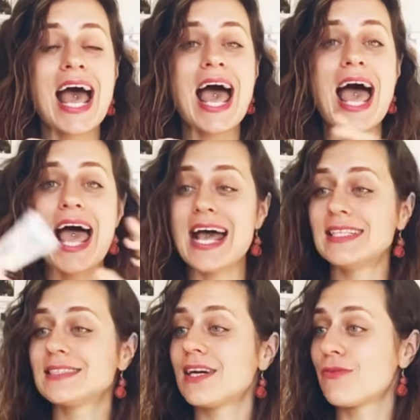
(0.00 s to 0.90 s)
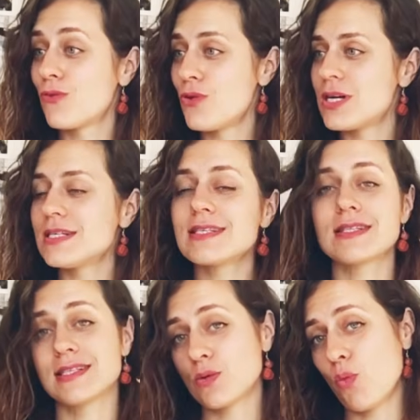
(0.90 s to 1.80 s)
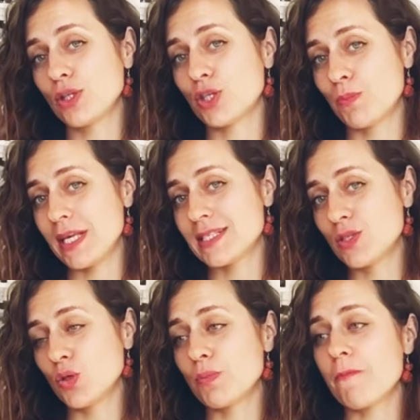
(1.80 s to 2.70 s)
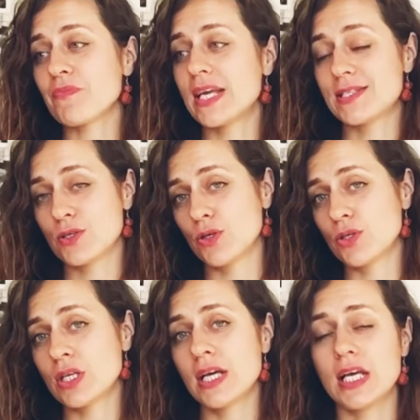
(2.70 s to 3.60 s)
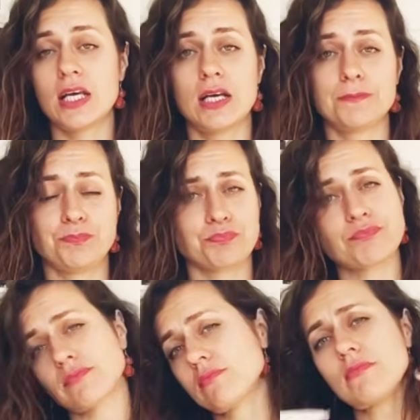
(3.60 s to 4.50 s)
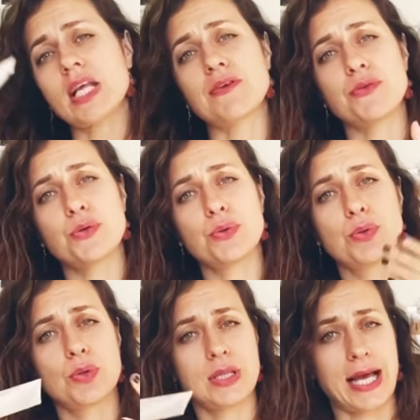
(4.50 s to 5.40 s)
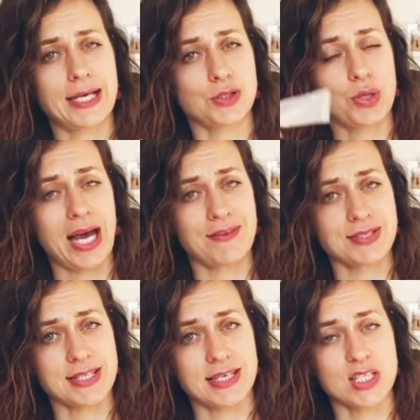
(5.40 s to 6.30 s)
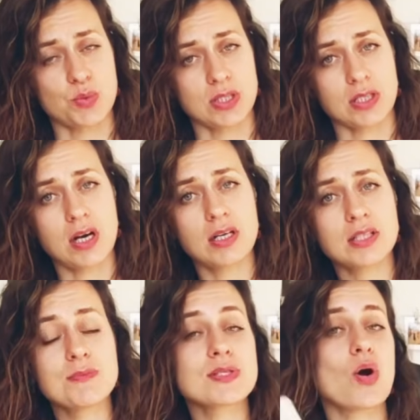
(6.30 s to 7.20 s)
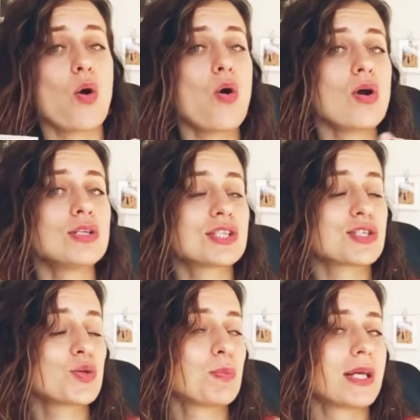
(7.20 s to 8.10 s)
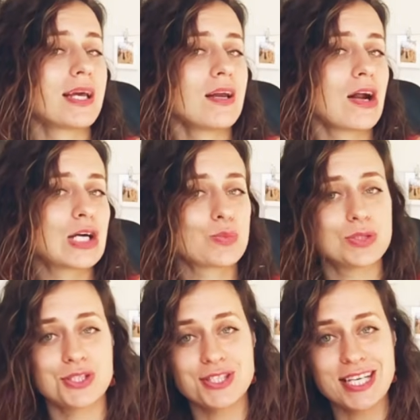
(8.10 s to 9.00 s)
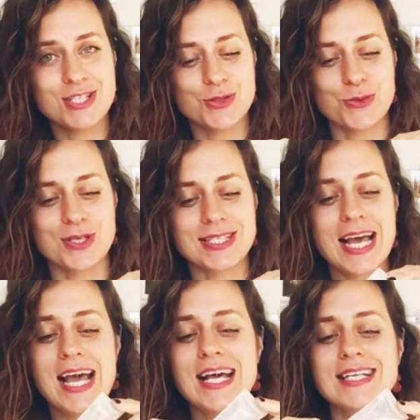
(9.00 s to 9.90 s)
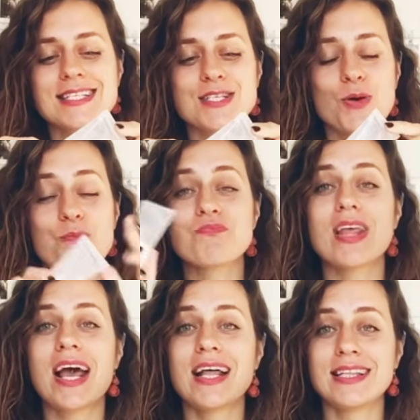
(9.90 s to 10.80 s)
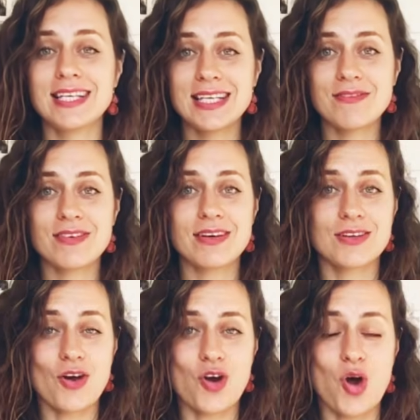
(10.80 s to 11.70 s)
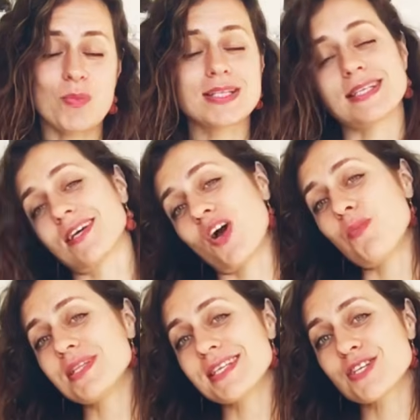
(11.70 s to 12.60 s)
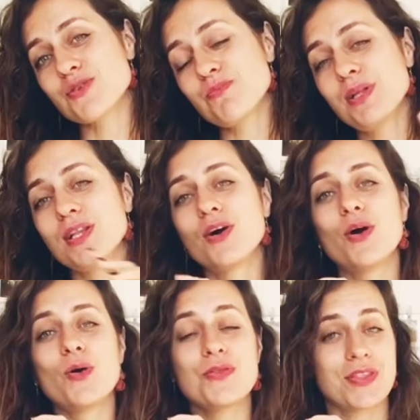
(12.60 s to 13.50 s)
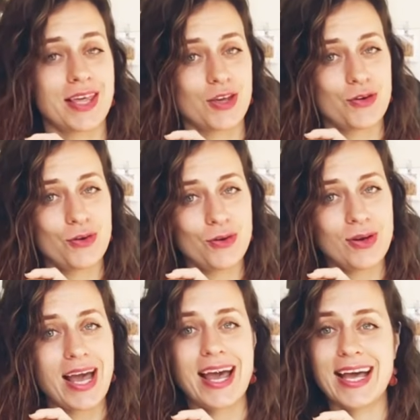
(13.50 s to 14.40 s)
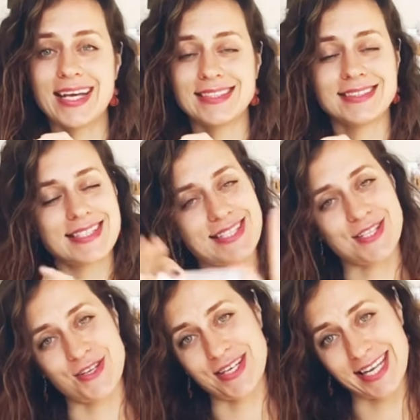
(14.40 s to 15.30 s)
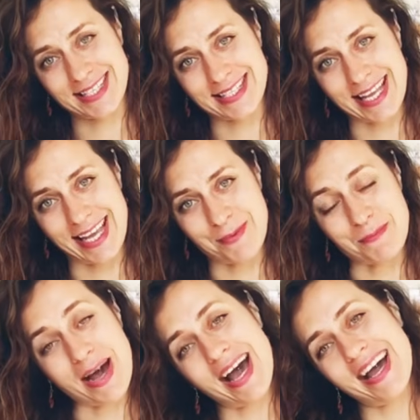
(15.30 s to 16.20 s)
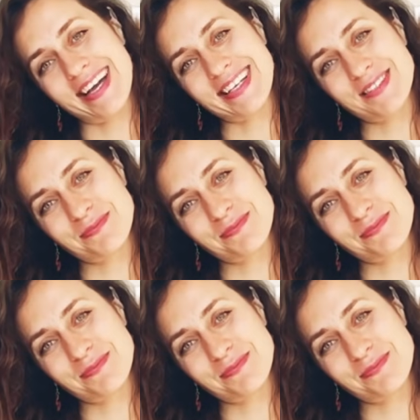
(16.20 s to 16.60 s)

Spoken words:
And of course, this is a water-based lube. It's good if you like to have sex with the condoms or just to play around with your sex toys. So leave your comments in the comment section below. Thank you, and see you next day. Bye.